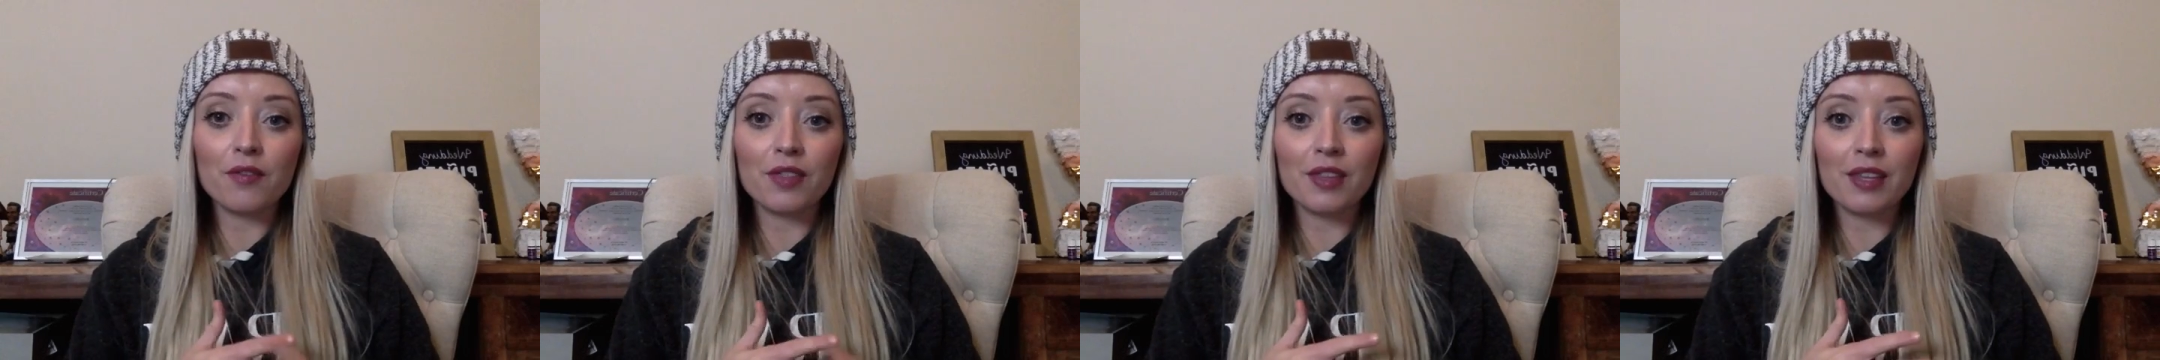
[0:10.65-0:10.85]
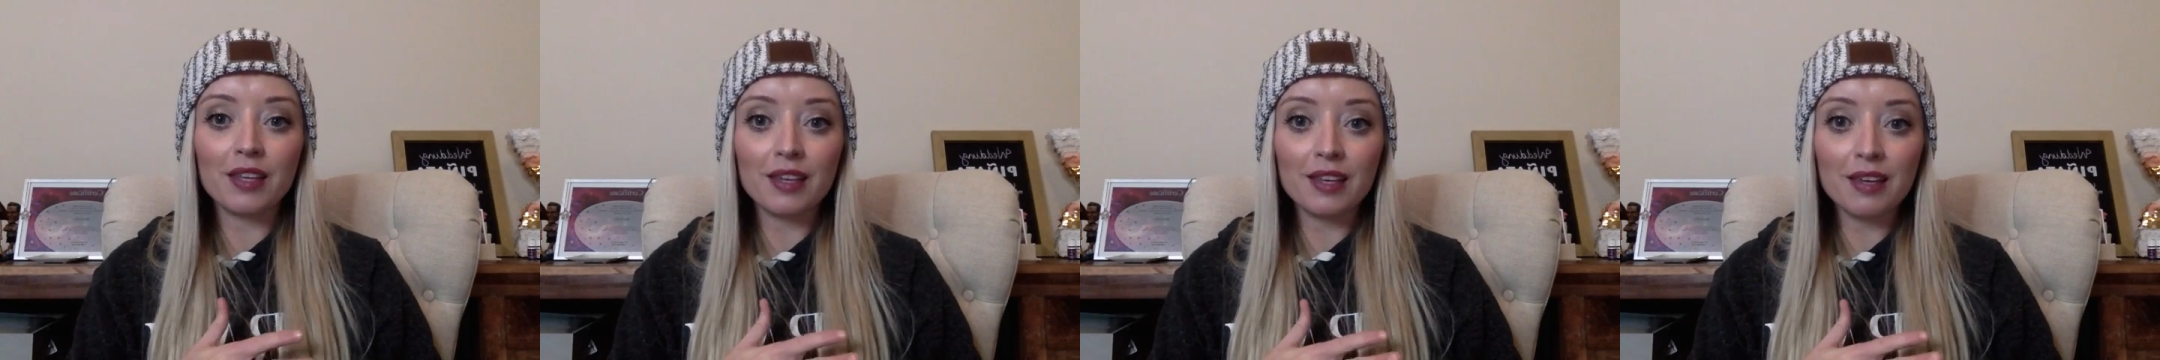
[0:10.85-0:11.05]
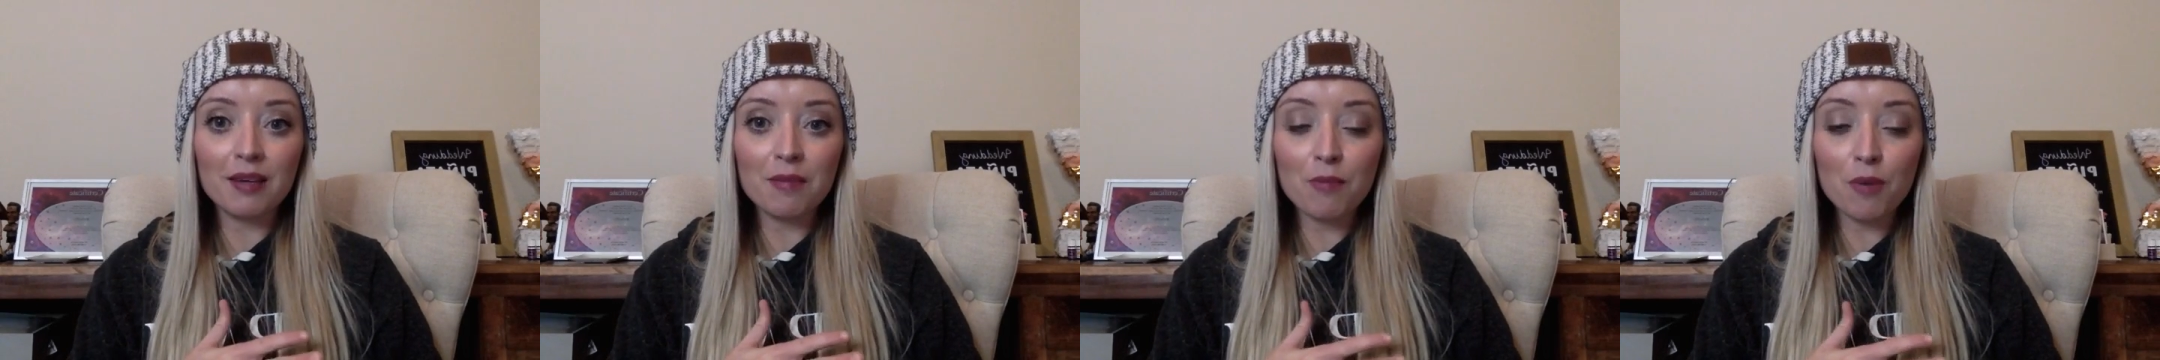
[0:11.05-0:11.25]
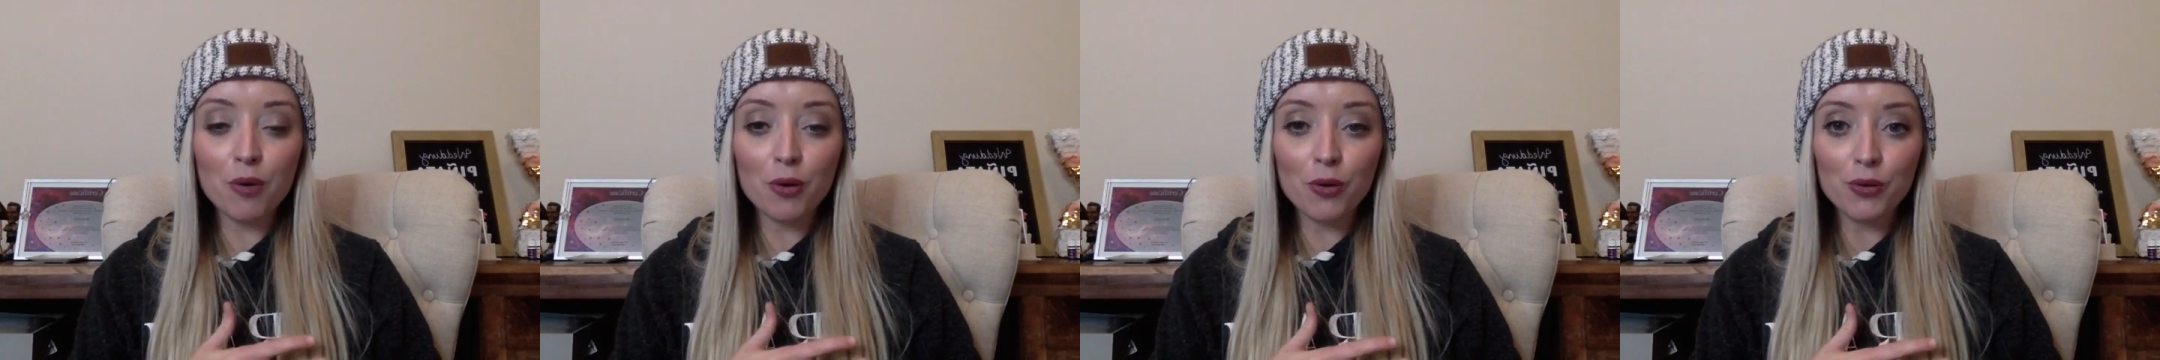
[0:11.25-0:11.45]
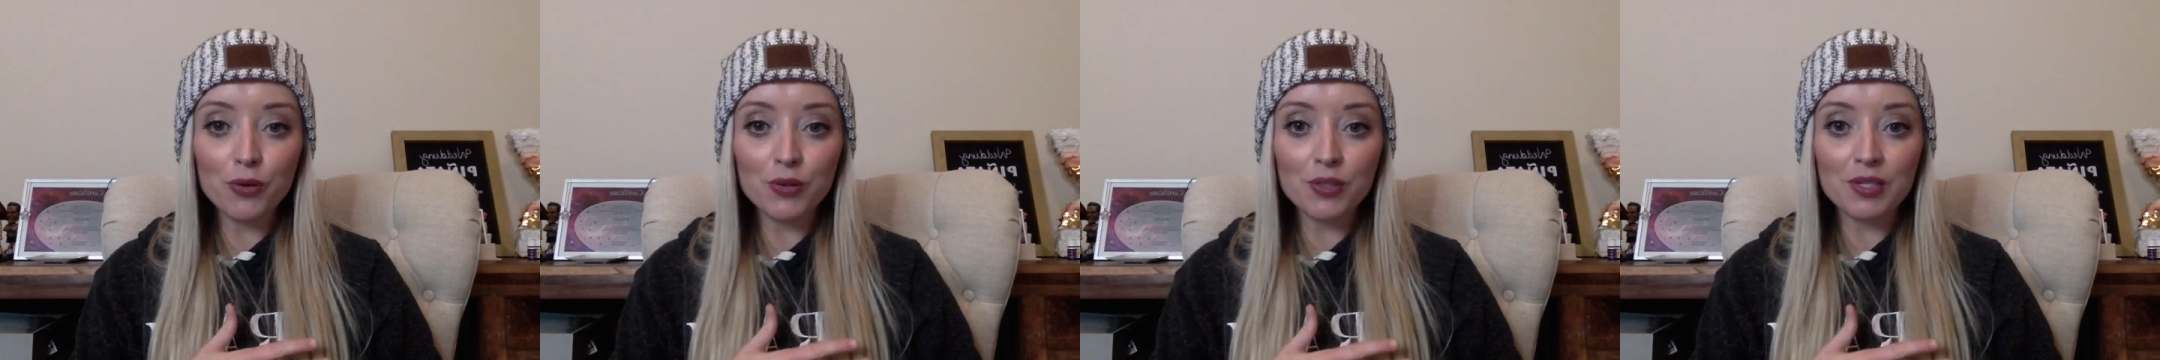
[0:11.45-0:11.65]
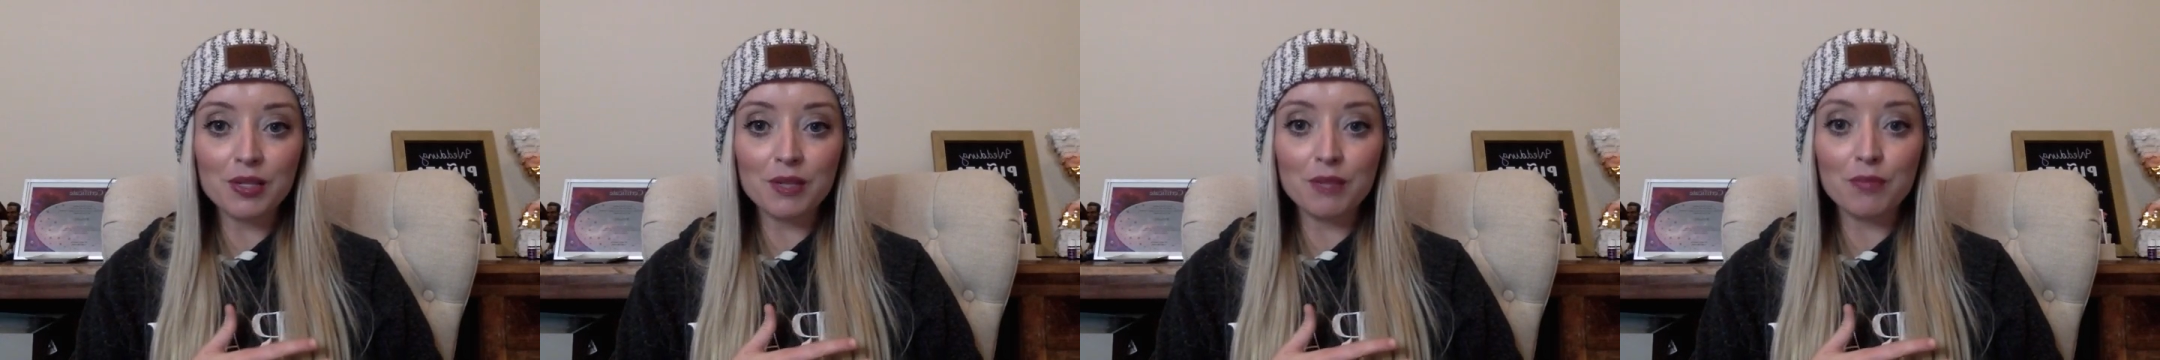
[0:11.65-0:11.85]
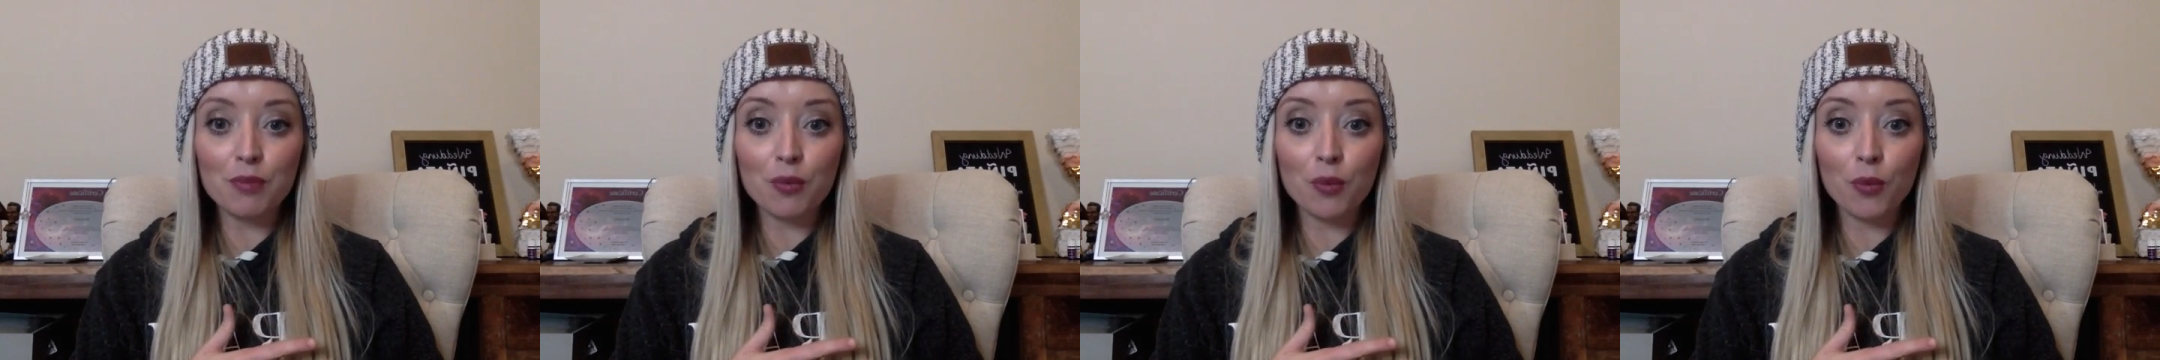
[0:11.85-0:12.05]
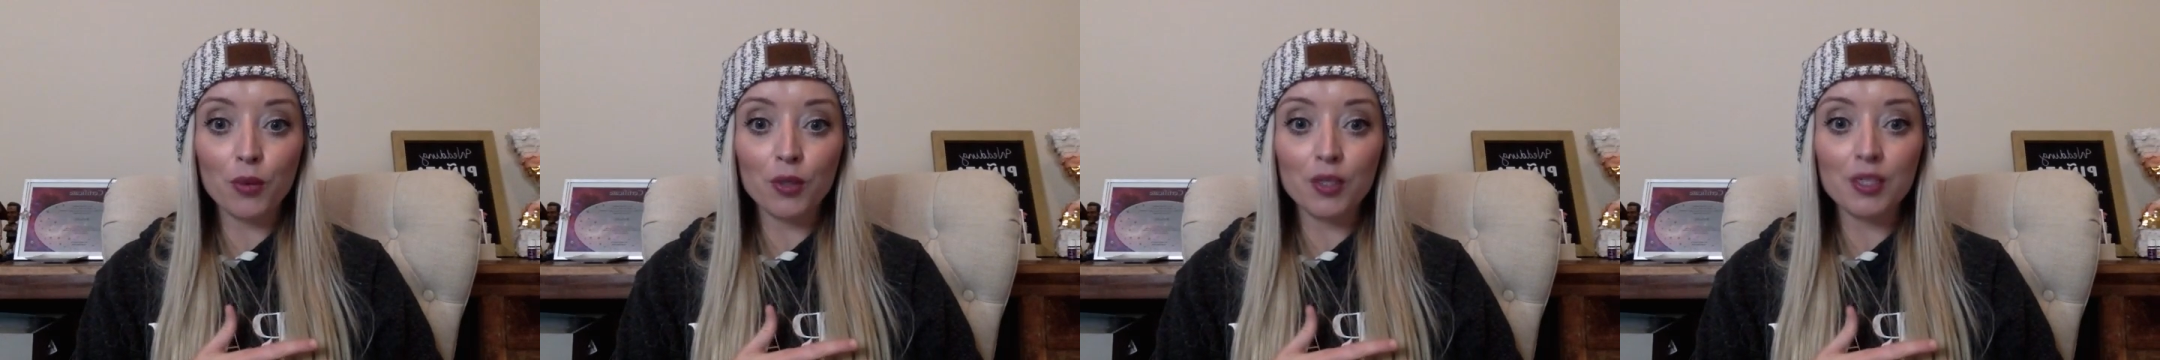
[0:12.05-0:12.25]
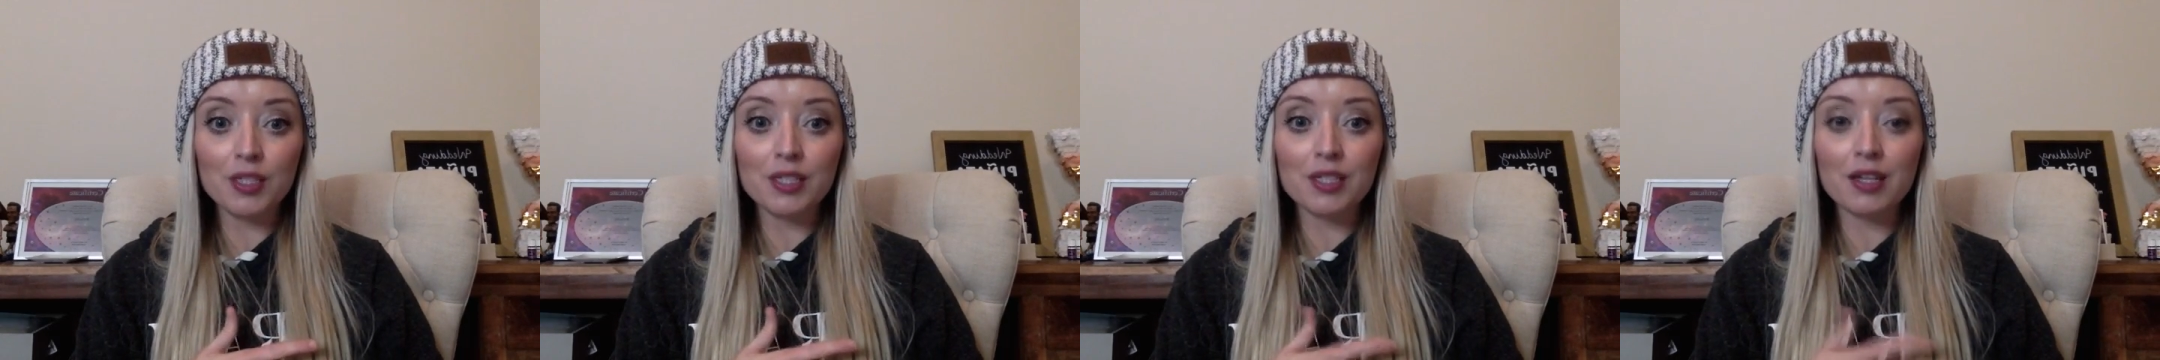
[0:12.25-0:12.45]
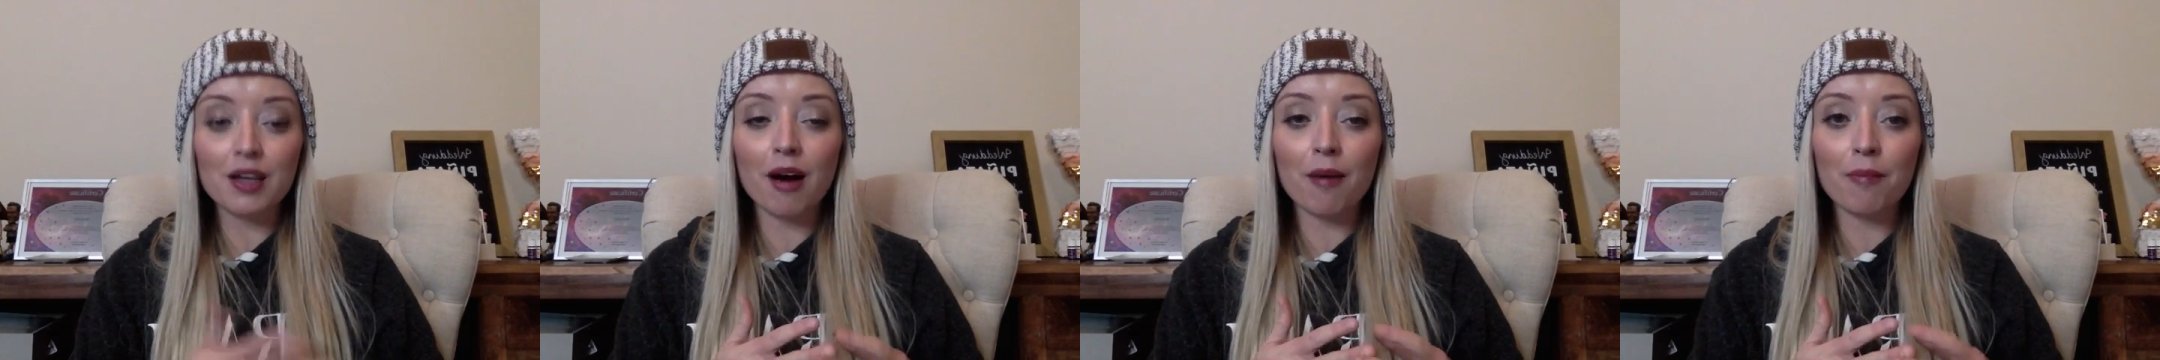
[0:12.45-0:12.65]
the most important
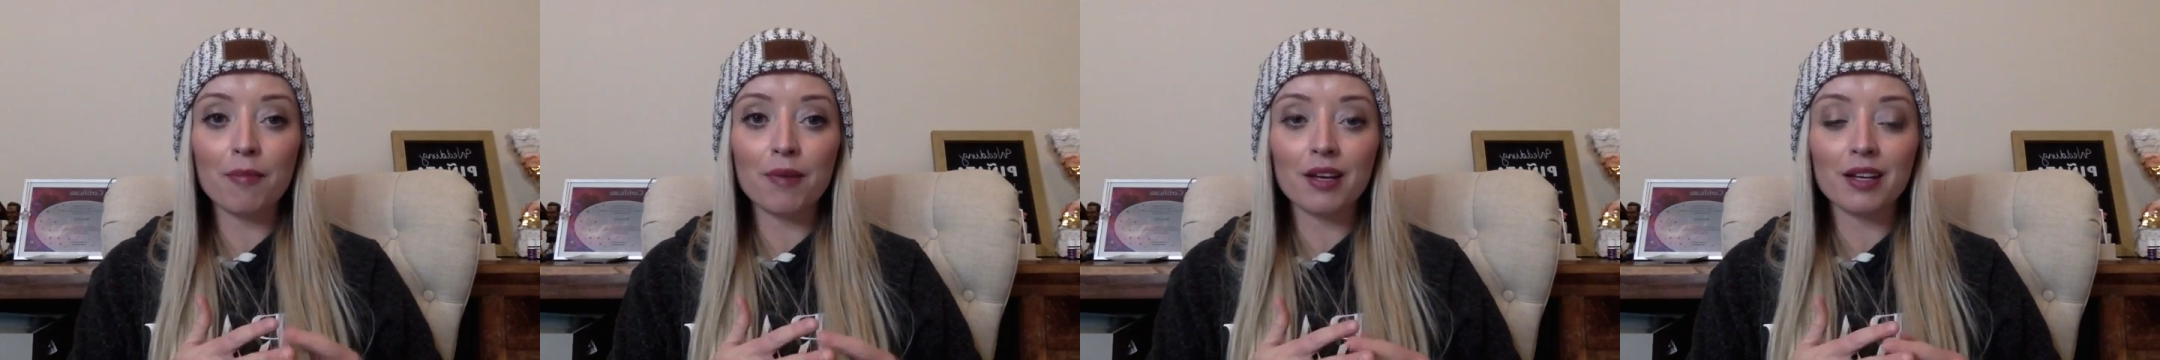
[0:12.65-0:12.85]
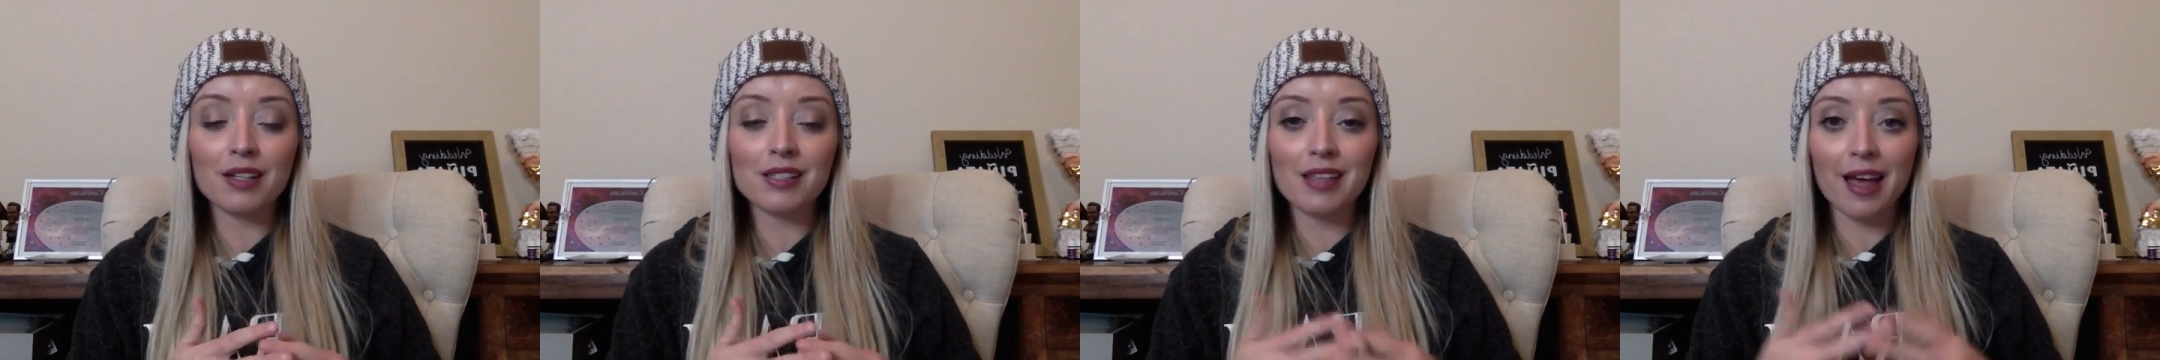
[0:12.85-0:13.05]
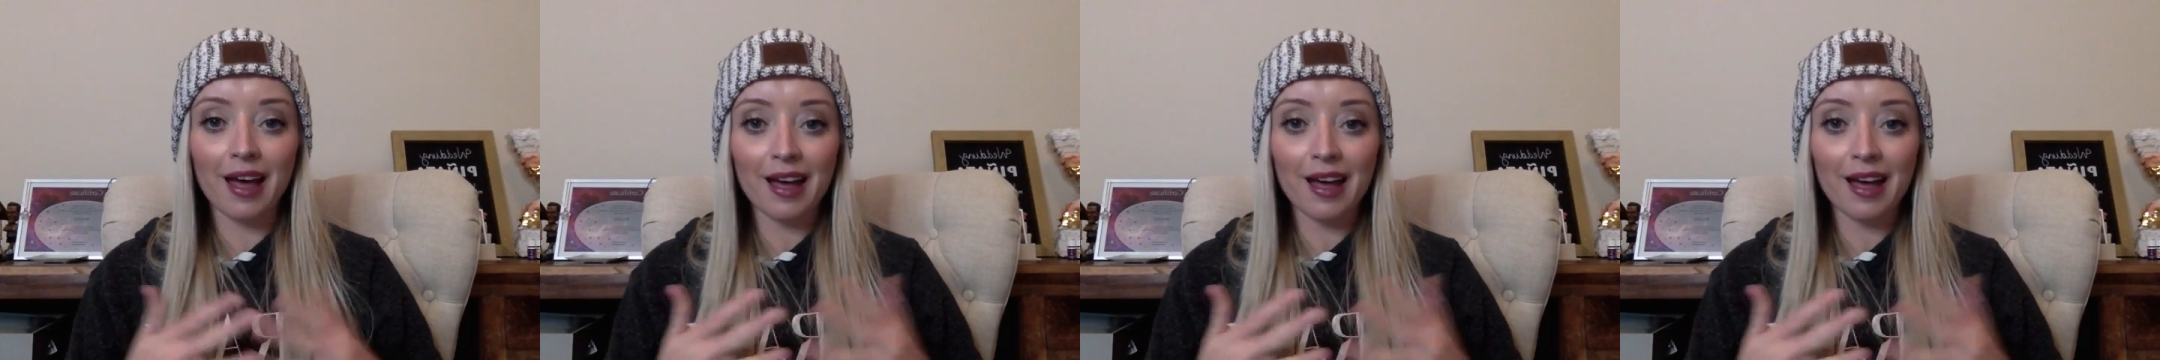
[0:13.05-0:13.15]
topics